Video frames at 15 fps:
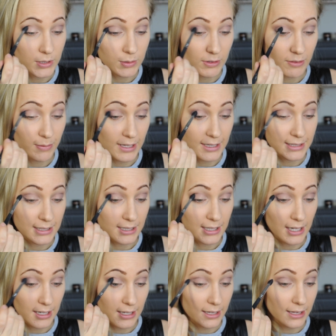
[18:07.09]
So once we've
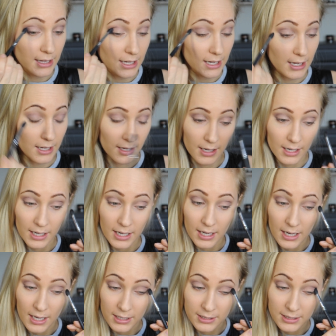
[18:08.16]
placed the colour there and
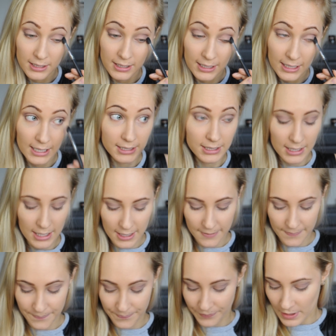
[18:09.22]
it connects to the lash
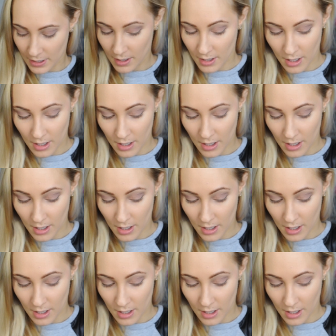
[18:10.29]
line,